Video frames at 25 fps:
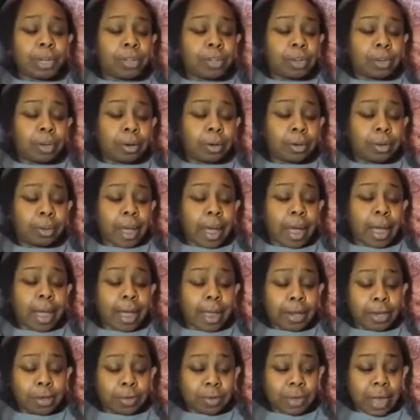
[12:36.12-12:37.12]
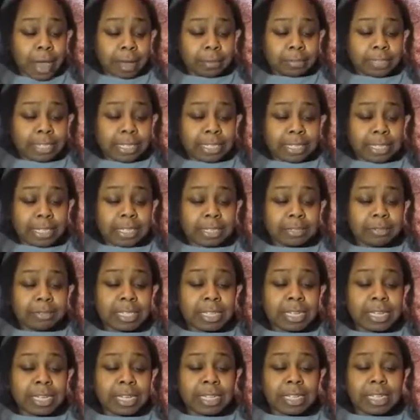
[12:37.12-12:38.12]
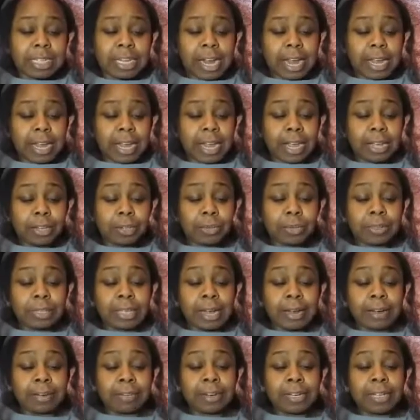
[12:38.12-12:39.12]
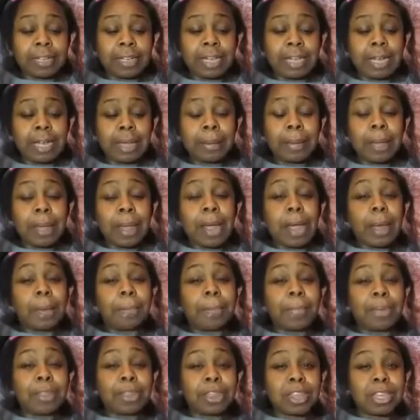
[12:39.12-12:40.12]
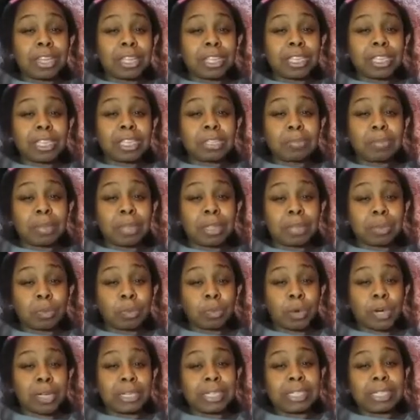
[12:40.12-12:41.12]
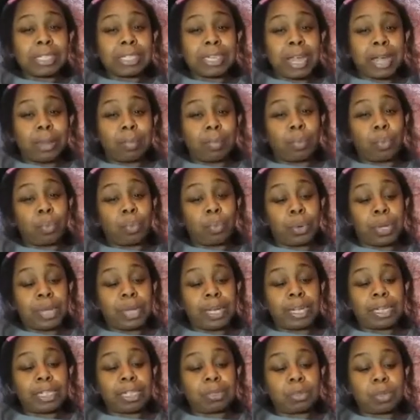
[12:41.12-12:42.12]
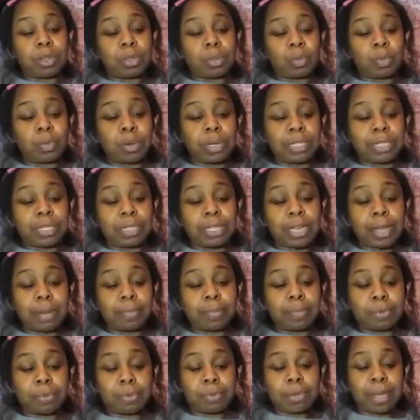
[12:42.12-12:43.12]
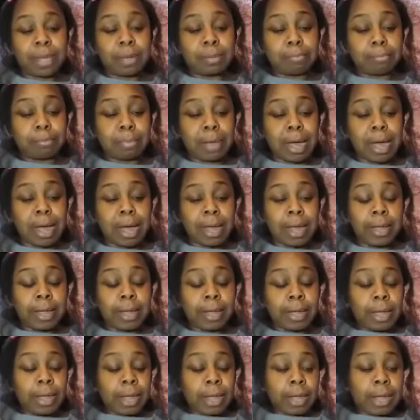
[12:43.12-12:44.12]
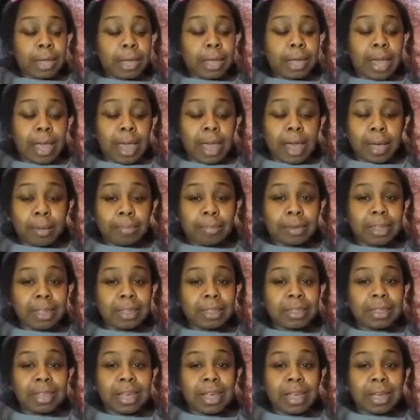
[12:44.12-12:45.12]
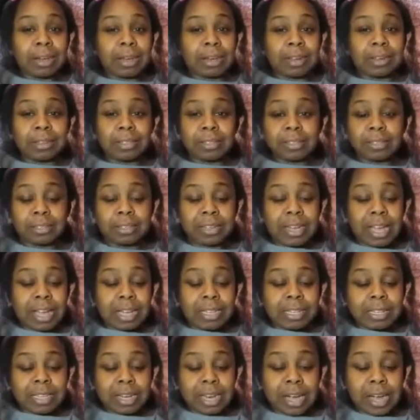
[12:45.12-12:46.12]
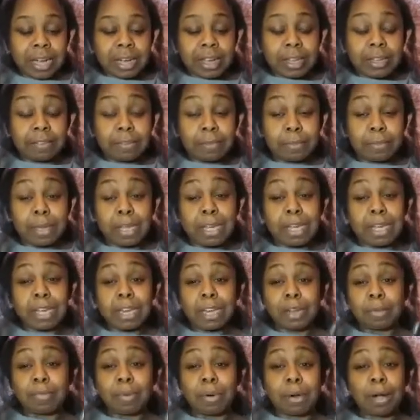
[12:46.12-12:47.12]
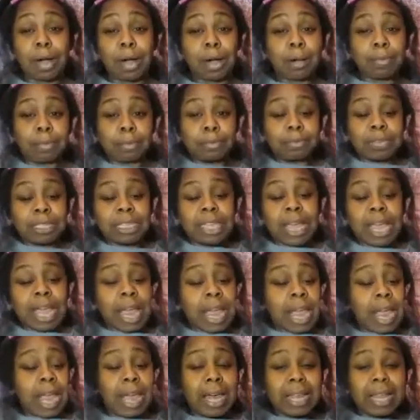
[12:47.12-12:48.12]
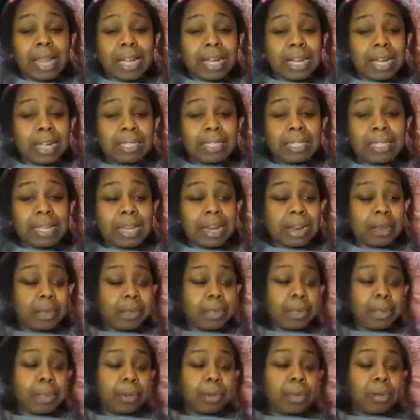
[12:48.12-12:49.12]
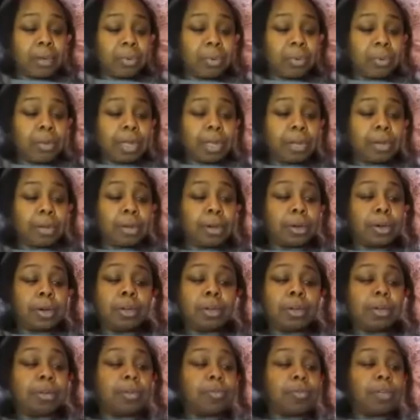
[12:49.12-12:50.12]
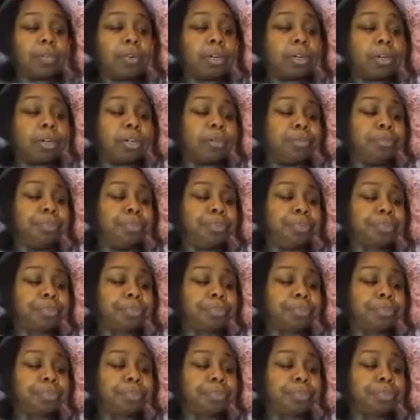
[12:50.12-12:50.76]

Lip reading: you know, I do have sensitive skin and I can't use everything. But this has been the one staple, Win has been the one staple in my cabinet that has not given me any problems. And like I said, I've been a Win girl for